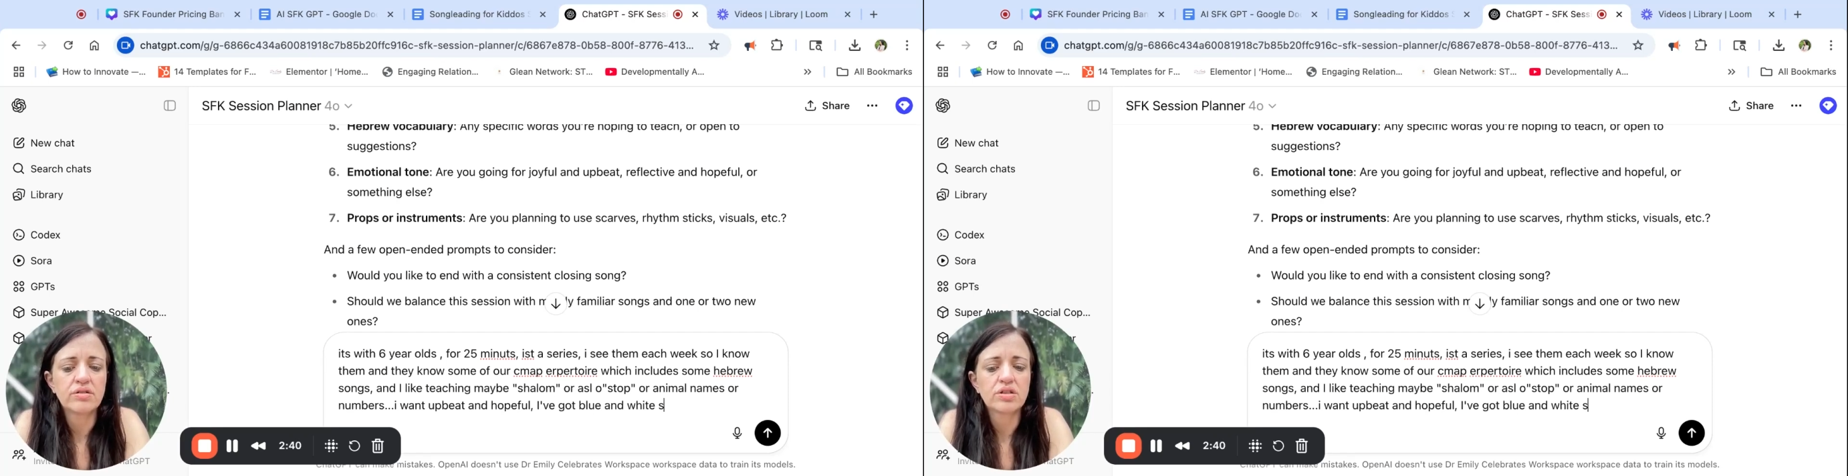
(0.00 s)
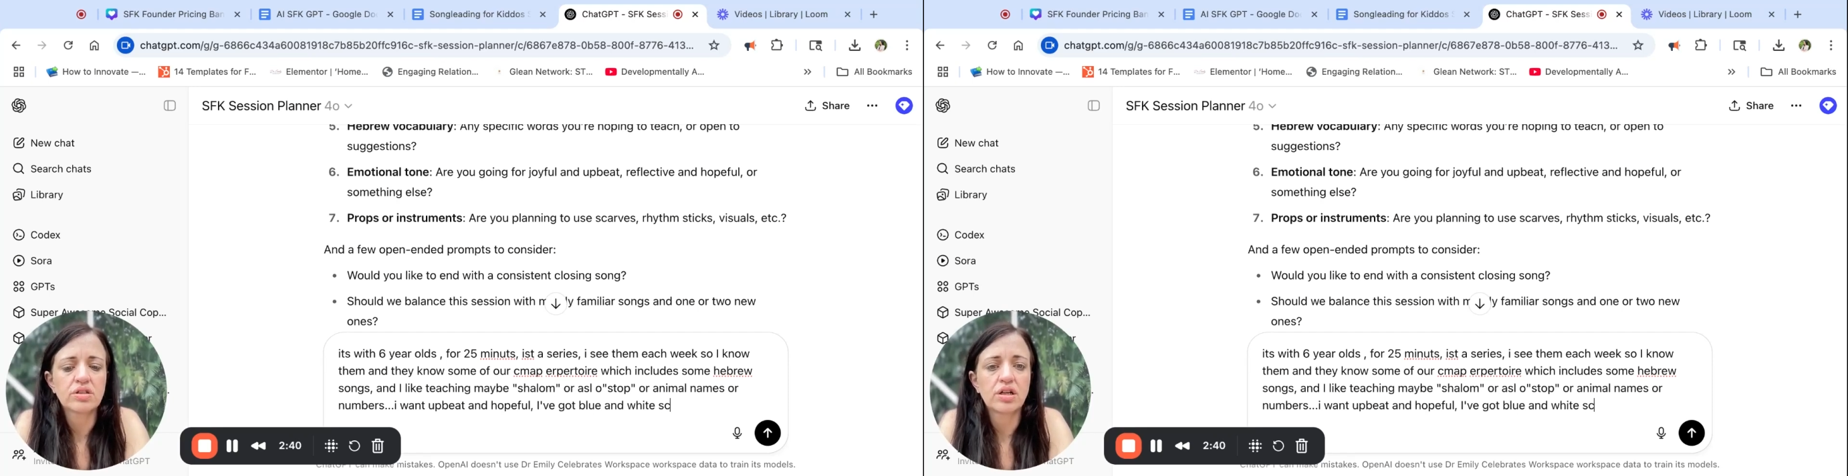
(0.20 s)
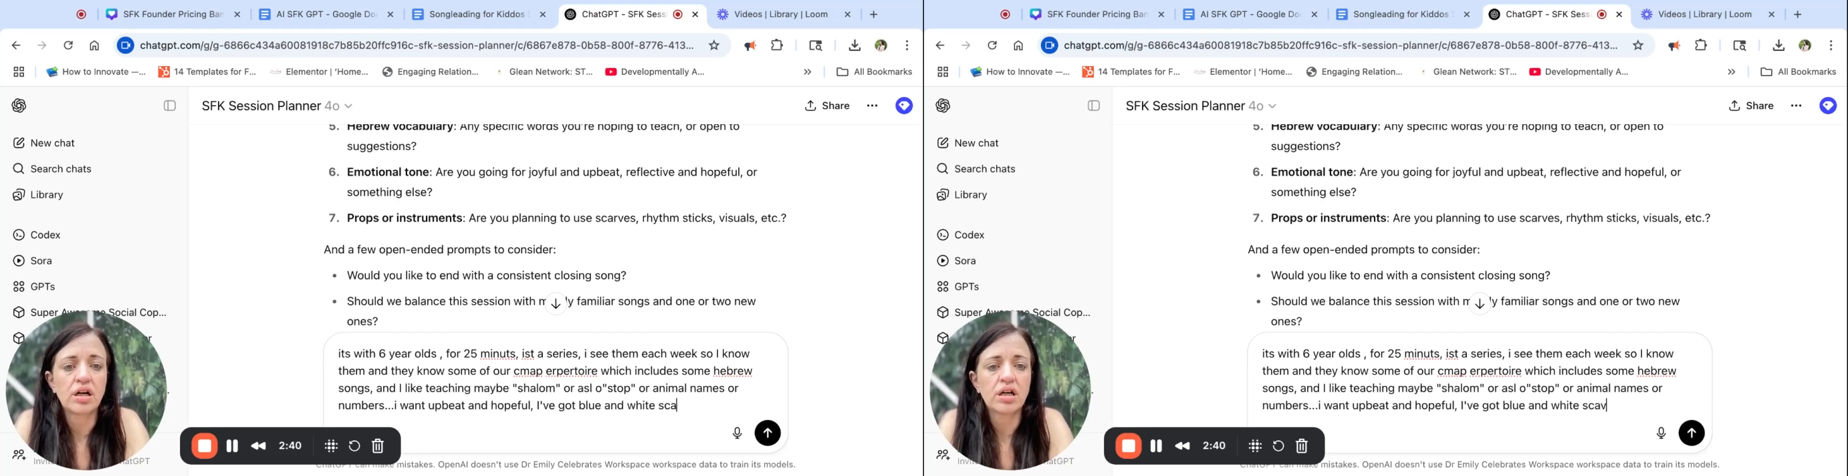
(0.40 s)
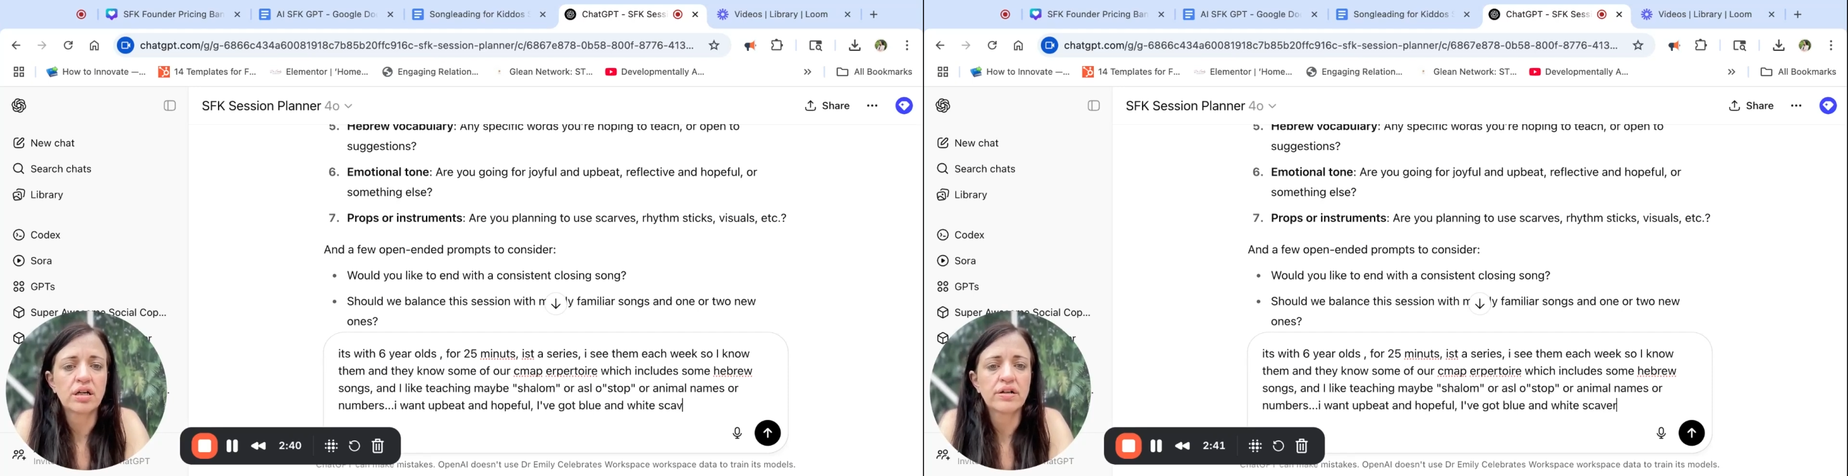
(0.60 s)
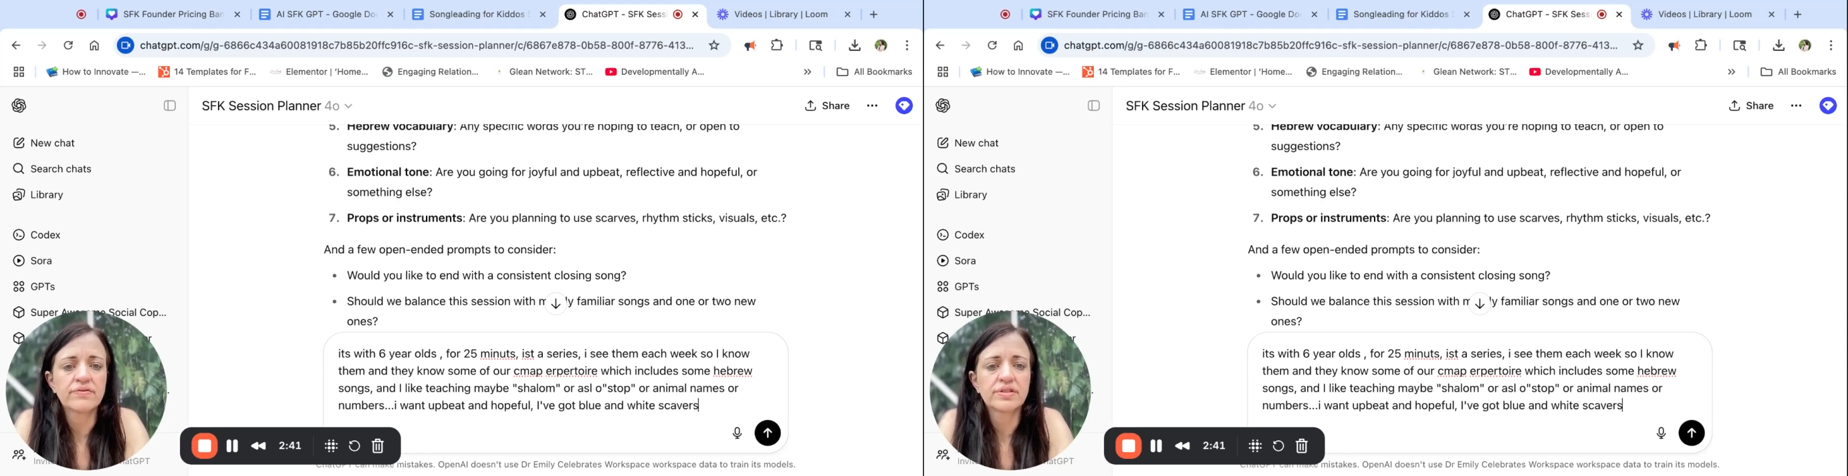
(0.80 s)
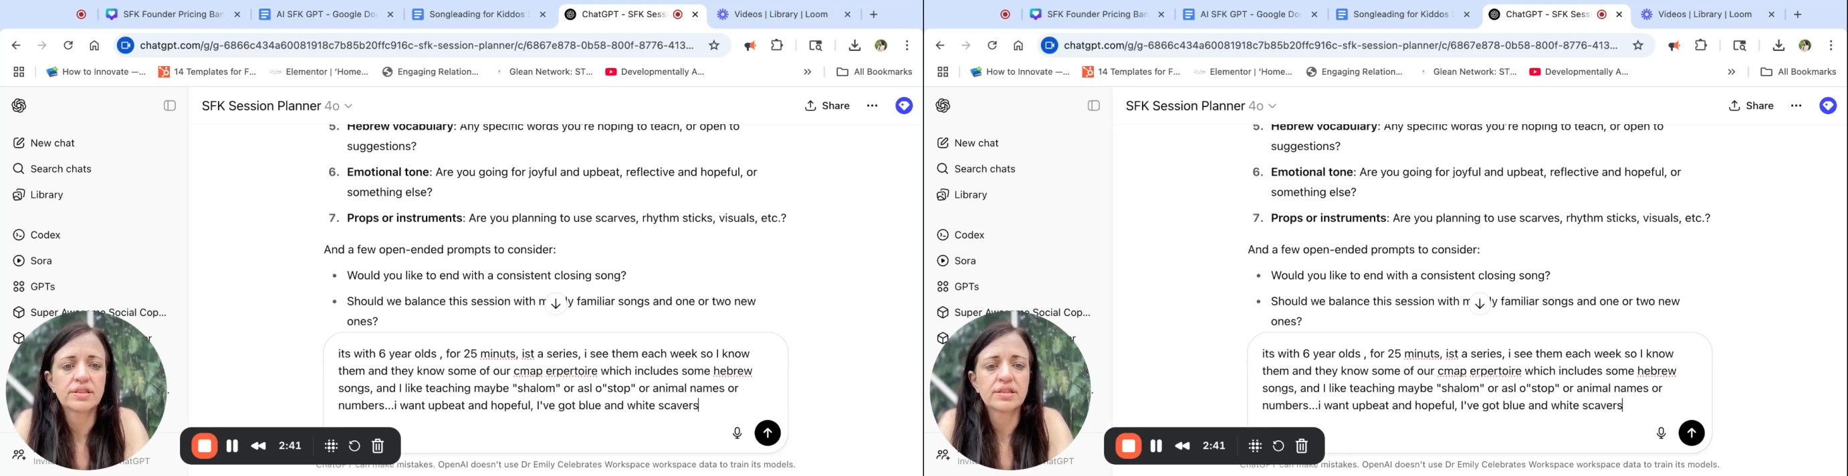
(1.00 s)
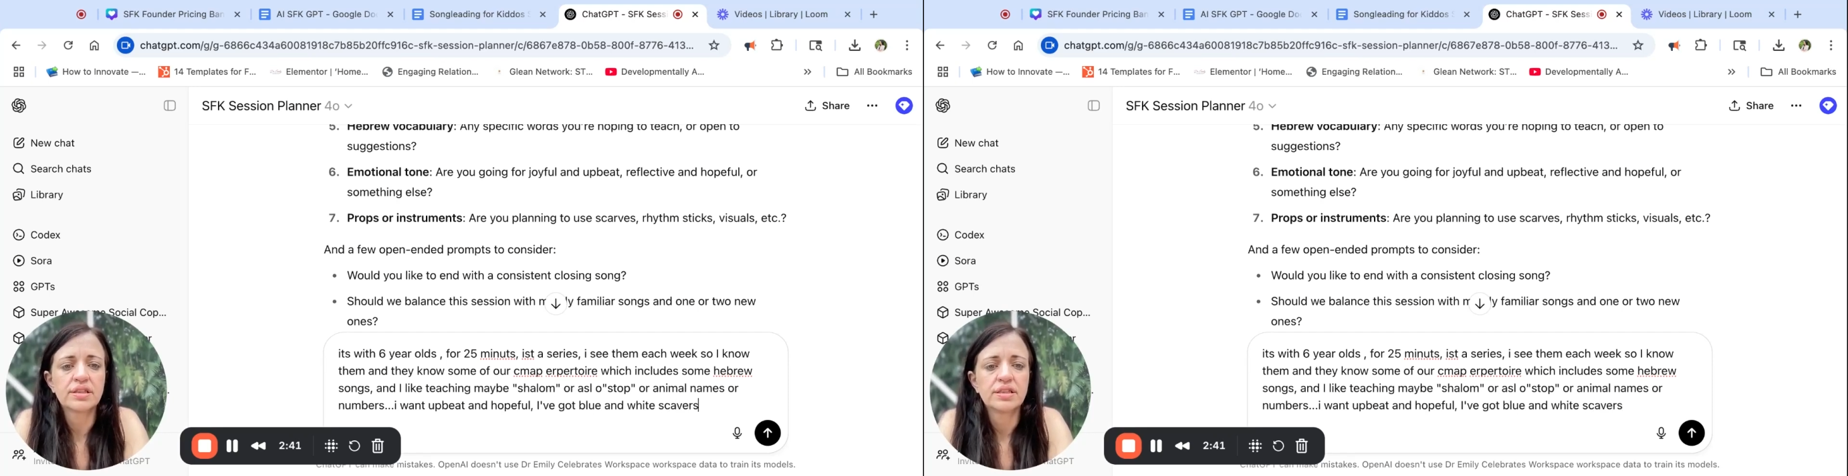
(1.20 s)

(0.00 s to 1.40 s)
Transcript: scarves